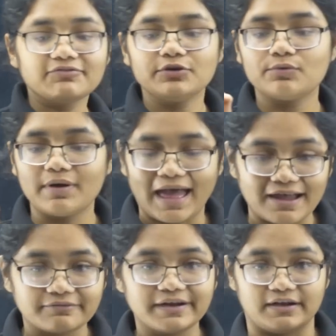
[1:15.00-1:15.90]
you
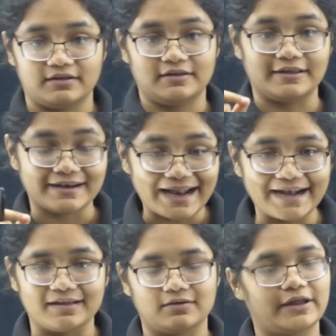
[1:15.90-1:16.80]
haven't
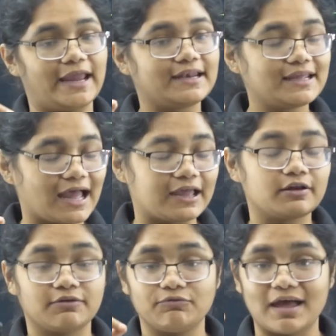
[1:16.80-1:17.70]
read any
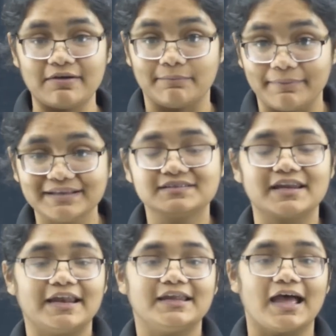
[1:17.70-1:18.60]
or if you have missed
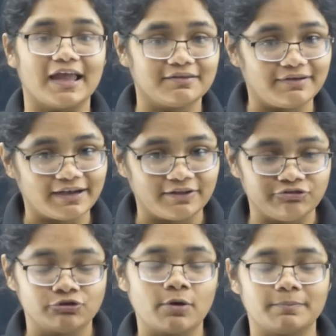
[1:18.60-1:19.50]
any high
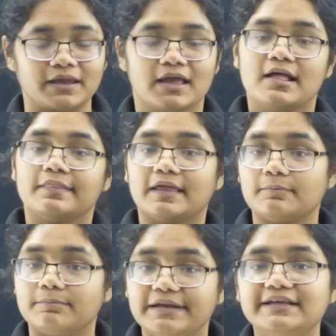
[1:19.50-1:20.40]
weightage topic,
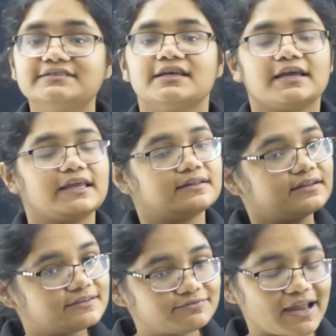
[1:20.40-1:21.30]
then please in
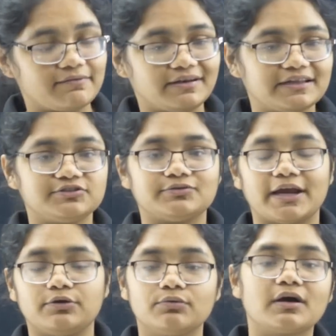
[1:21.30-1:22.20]
this 5 days
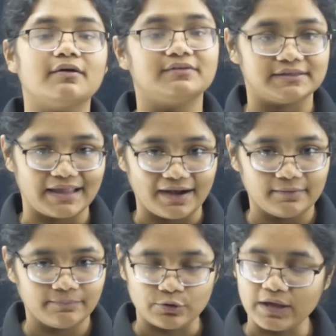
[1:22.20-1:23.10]
try to cover that.
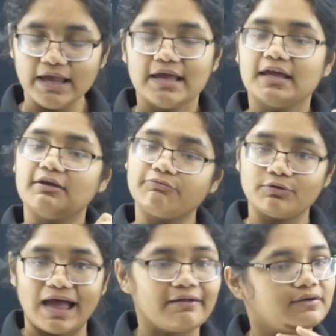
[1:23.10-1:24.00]
Okay, if
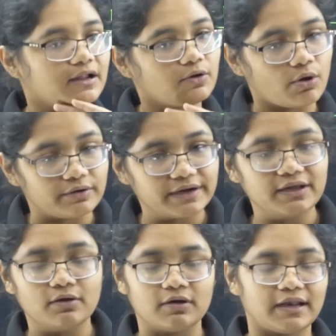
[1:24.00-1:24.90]
you have done
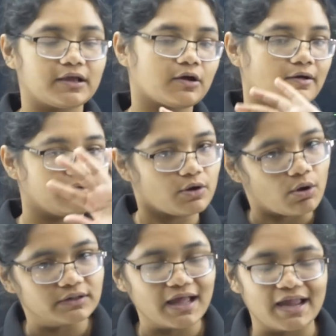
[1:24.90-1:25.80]
already or like covered
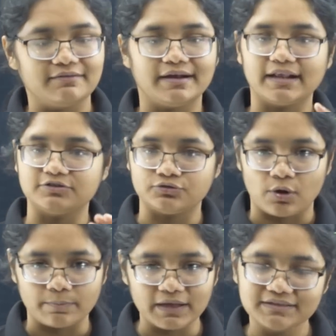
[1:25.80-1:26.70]
all the high weightage
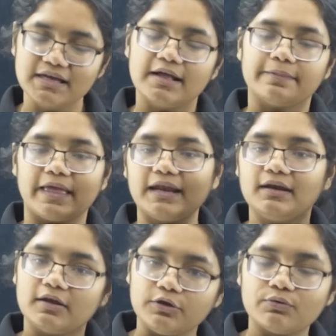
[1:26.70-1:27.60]
topics, then
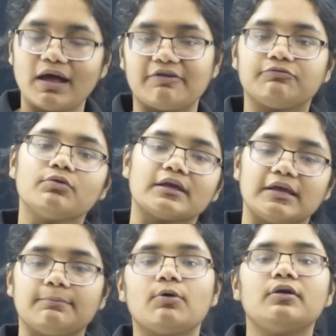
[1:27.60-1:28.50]
you have to
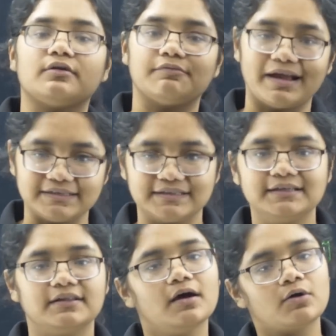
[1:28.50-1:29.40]
keep on
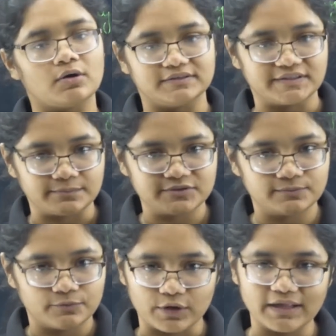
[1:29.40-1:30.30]
revising the concepts.
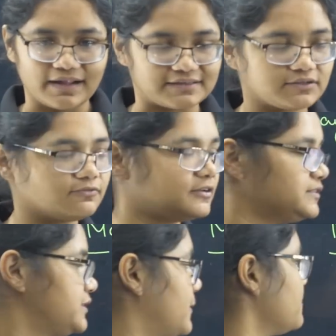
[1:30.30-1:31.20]
Okay, that's the
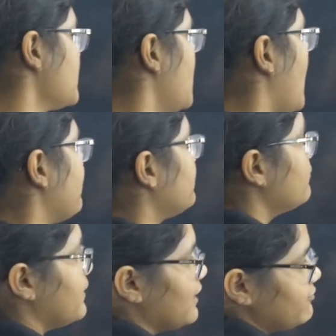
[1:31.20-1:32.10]
first thing. Up
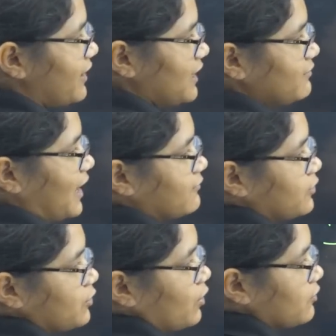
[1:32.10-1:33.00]
to May 5, I
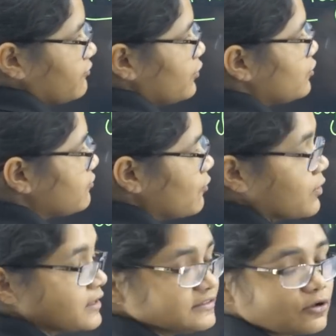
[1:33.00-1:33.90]
want all of you to
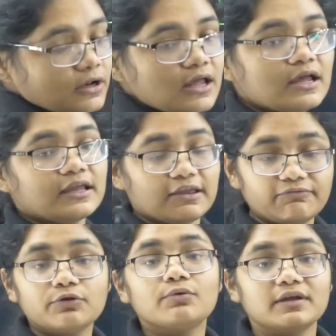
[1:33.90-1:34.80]
focus on,
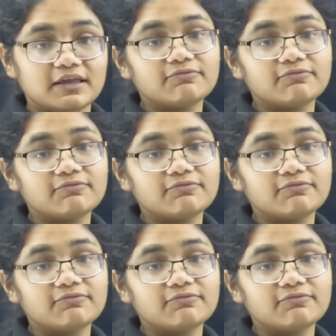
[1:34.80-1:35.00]
if you